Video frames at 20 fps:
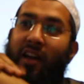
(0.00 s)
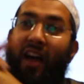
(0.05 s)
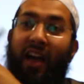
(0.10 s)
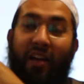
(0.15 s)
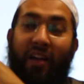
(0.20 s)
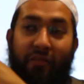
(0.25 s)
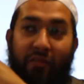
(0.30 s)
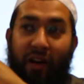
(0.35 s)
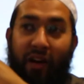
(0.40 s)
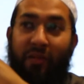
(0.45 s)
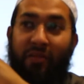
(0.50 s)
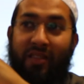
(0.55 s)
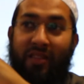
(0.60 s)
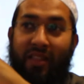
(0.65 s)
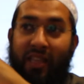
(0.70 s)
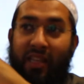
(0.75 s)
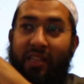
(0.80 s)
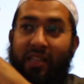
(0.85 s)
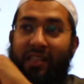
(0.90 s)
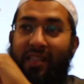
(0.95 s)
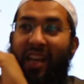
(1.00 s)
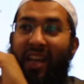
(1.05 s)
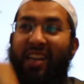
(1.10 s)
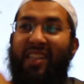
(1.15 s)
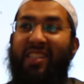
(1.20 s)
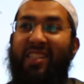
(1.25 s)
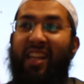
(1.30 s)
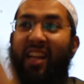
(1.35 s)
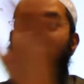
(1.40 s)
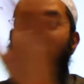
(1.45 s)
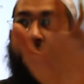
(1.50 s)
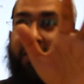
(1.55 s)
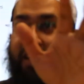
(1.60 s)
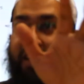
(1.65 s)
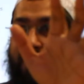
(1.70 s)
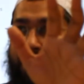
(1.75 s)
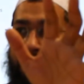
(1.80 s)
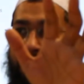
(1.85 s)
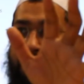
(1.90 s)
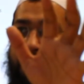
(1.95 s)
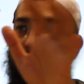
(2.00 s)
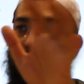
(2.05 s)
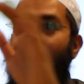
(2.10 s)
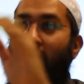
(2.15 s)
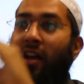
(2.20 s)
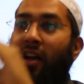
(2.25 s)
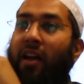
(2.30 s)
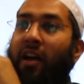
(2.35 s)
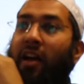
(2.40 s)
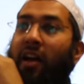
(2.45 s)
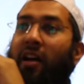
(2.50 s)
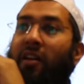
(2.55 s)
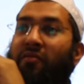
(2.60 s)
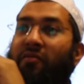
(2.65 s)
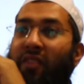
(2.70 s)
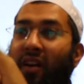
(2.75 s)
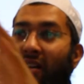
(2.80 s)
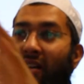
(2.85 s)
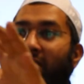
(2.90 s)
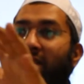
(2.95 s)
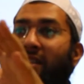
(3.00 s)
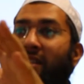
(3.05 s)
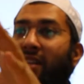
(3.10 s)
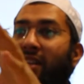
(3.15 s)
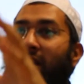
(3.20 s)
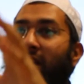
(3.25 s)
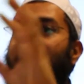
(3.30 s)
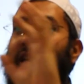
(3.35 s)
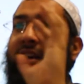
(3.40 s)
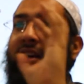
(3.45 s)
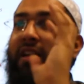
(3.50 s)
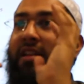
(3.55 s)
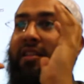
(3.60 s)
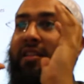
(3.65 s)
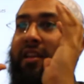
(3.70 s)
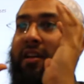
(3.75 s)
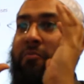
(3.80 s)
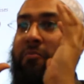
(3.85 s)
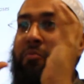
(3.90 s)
I have found this accelerates vastly the